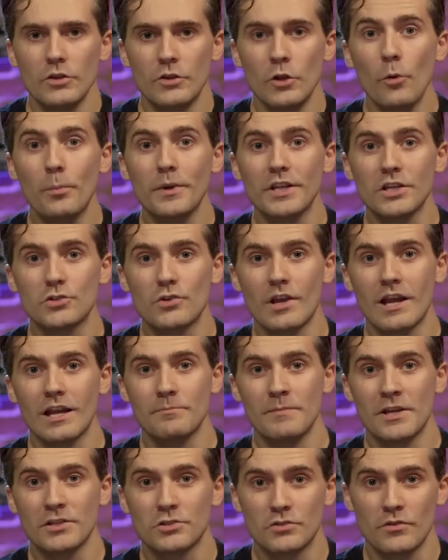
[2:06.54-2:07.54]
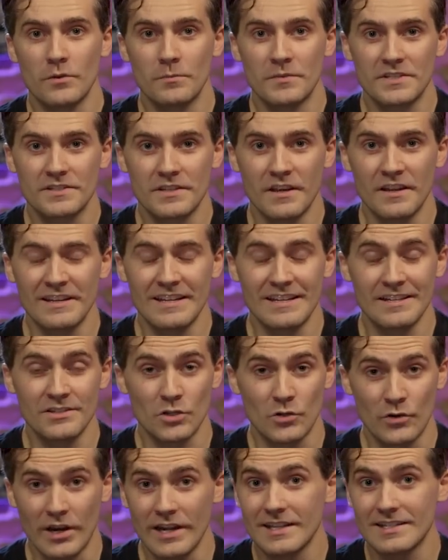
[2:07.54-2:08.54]
The opening track, Message from the Sun, is a
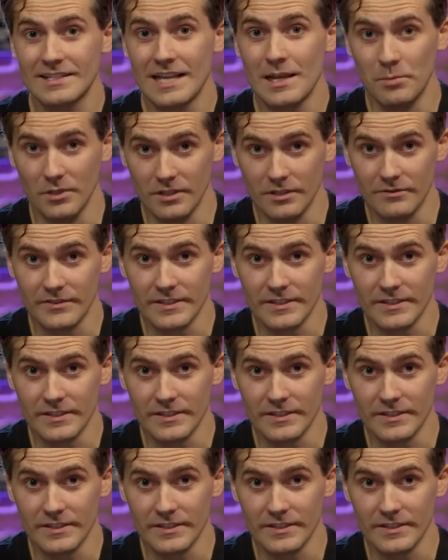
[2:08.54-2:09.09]
great example of